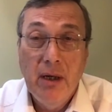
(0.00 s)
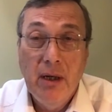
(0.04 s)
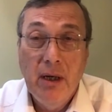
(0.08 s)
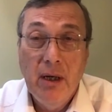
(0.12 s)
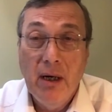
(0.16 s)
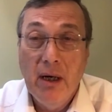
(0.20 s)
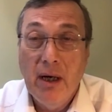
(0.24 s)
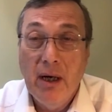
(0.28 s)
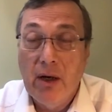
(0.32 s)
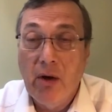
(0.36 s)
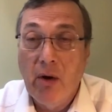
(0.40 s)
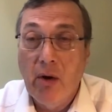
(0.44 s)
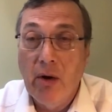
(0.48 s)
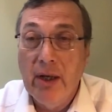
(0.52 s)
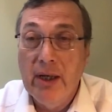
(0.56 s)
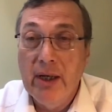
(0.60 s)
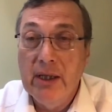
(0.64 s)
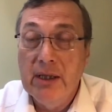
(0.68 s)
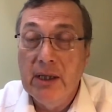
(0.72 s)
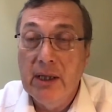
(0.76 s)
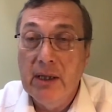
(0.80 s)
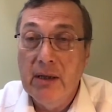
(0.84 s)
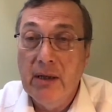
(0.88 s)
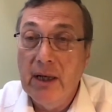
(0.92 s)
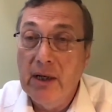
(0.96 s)
Our
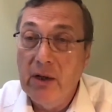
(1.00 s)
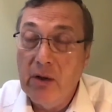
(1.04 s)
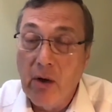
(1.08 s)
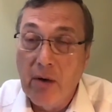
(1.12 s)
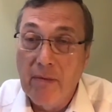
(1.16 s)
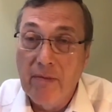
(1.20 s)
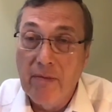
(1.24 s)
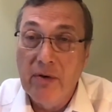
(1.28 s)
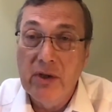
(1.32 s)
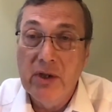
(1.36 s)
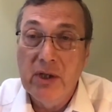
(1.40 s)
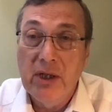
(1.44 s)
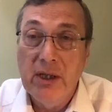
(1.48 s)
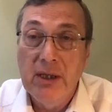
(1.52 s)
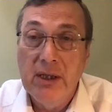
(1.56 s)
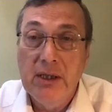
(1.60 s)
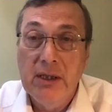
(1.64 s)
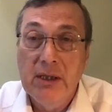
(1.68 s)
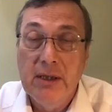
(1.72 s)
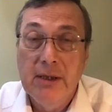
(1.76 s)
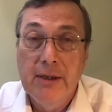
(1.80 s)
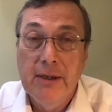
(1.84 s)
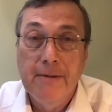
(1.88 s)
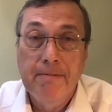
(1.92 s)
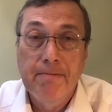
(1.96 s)
colleagues in
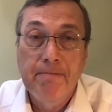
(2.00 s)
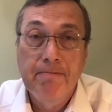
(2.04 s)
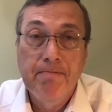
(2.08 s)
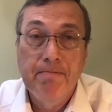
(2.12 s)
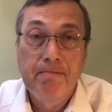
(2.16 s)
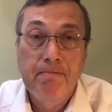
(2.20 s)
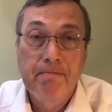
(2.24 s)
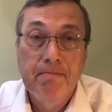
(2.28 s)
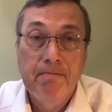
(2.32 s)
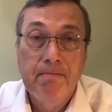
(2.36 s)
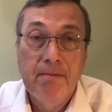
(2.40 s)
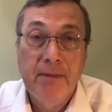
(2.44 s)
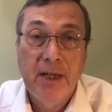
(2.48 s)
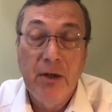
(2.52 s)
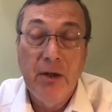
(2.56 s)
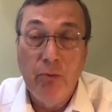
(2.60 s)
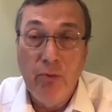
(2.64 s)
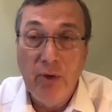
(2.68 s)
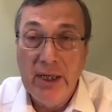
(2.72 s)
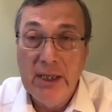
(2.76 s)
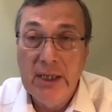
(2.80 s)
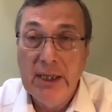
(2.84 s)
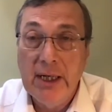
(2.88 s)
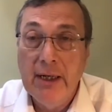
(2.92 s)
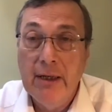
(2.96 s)
conferences, in
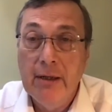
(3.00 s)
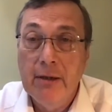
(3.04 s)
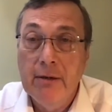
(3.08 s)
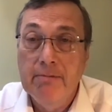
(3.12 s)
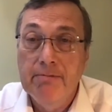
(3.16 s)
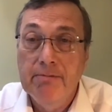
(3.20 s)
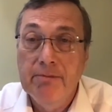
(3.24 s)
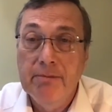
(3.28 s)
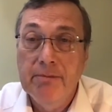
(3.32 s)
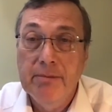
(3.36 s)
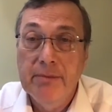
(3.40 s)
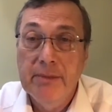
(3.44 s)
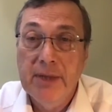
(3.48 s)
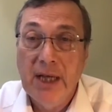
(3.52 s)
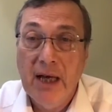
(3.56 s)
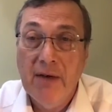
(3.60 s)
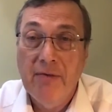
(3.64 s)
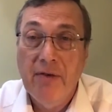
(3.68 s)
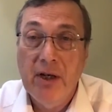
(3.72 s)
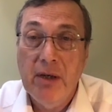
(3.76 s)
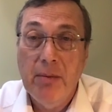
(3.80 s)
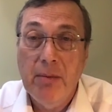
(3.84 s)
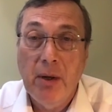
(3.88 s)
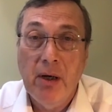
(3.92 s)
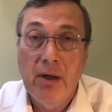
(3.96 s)
retail,
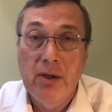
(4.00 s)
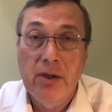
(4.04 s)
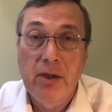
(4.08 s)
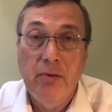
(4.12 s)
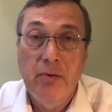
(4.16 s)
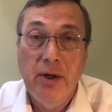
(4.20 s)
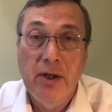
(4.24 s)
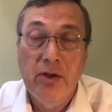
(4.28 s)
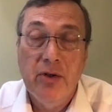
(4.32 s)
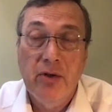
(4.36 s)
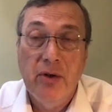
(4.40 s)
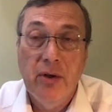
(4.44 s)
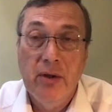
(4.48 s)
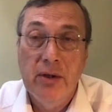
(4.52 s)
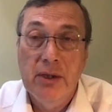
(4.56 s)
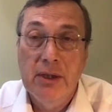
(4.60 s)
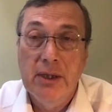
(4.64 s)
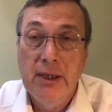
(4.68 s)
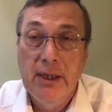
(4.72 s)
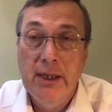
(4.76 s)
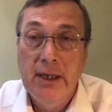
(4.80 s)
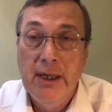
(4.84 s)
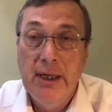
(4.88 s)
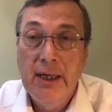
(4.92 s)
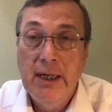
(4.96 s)
cafe bars and restaurants,
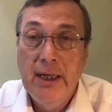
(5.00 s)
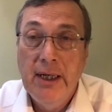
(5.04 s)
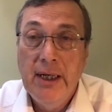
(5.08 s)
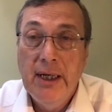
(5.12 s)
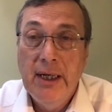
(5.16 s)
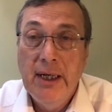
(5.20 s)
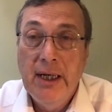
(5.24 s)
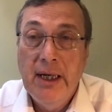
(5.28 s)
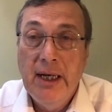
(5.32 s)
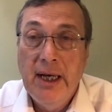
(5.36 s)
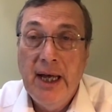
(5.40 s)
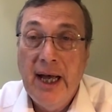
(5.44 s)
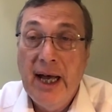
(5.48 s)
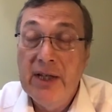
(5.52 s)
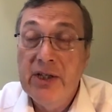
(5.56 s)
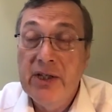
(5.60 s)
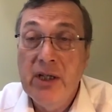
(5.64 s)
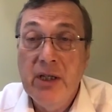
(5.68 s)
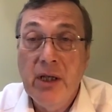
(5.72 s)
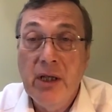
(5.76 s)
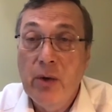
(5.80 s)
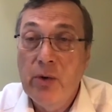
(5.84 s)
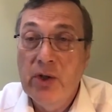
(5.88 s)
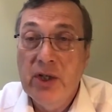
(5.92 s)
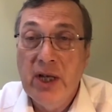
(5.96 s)
as
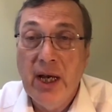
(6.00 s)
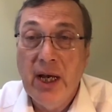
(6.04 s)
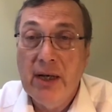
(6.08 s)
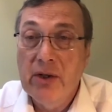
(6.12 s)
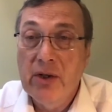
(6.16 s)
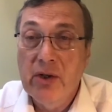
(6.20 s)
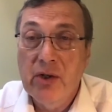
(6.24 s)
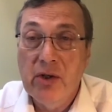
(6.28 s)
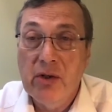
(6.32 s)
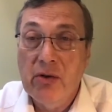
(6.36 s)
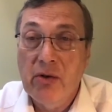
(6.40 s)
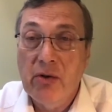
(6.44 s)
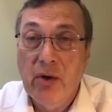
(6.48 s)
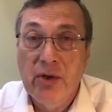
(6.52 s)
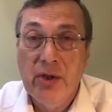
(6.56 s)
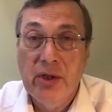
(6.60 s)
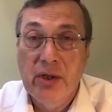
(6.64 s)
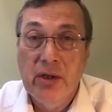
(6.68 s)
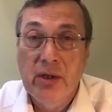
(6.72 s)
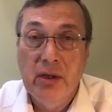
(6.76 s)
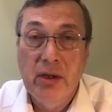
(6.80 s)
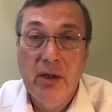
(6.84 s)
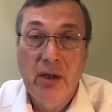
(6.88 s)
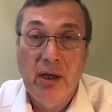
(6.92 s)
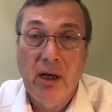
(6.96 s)
in those sectors
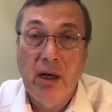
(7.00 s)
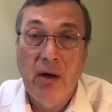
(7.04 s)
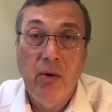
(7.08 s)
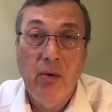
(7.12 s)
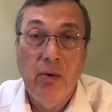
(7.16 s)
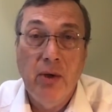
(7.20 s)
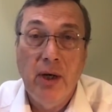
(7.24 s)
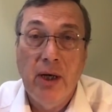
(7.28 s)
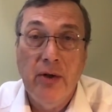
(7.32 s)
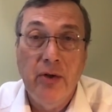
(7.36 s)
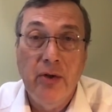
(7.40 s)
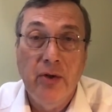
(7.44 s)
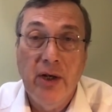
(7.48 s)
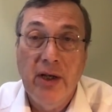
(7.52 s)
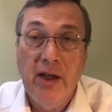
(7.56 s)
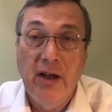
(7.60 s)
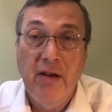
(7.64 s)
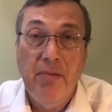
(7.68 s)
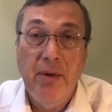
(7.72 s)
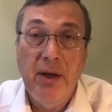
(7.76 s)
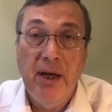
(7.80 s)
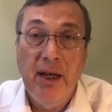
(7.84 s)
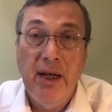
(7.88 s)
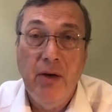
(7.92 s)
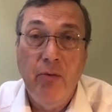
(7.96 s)
across the whole country,
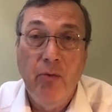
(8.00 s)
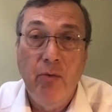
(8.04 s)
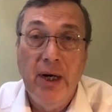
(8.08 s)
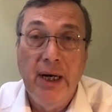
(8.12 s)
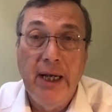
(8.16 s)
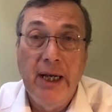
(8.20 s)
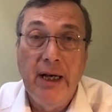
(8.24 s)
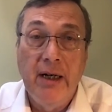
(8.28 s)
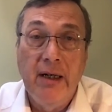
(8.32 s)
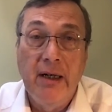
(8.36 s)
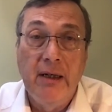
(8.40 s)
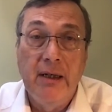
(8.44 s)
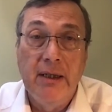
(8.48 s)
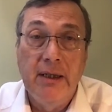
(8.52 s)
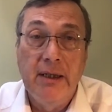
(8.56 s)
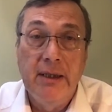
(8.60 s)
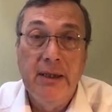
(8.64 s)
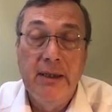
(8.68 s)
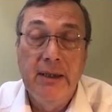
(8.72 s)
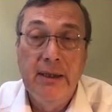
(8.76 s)
have been hit really hard.